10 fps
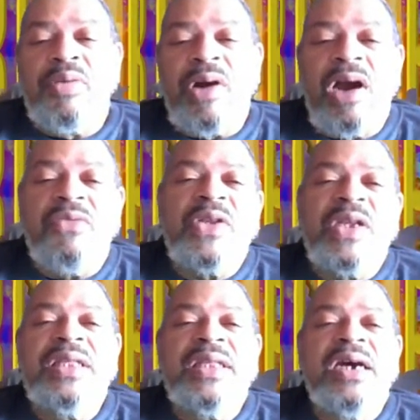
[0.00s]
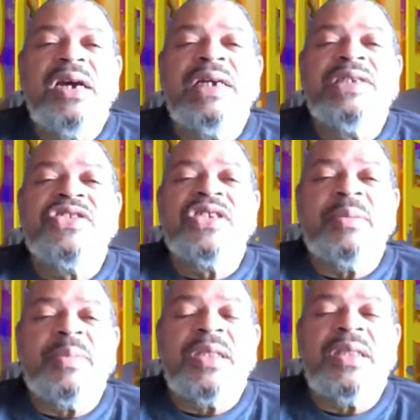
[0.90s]
prayerfully, there is
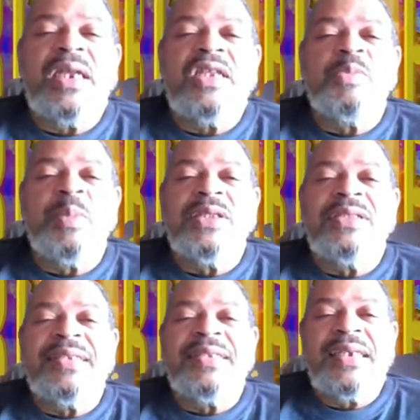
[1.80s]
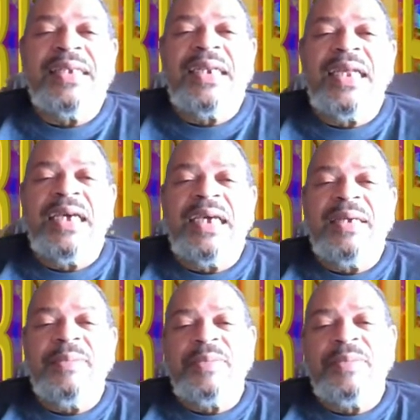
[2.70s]
something that has been said
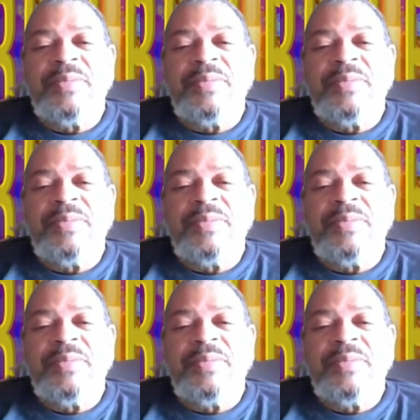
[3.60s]
today